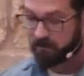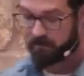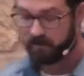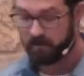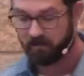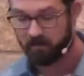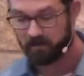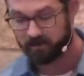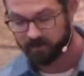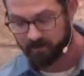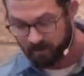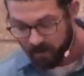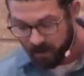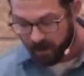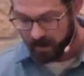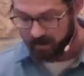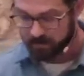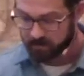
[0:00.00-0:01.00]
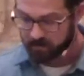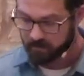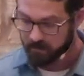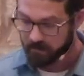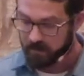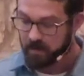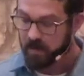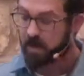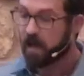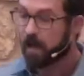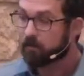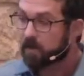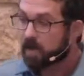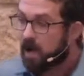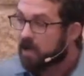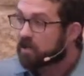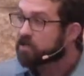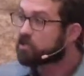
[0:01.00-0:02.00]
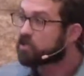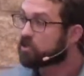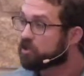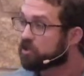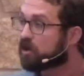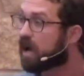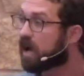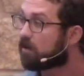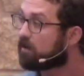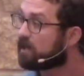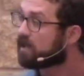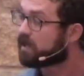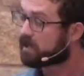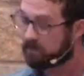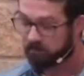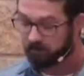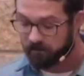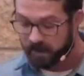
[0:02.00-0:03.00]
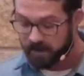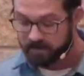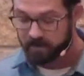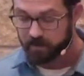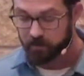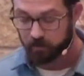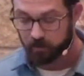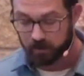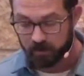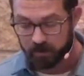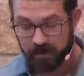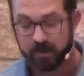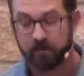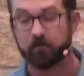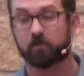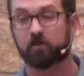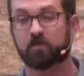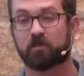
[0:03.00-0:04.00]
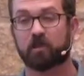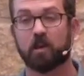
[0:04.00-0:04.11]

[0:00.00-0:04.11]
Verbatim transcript: these thoughts, I'm not sure how many confessing believers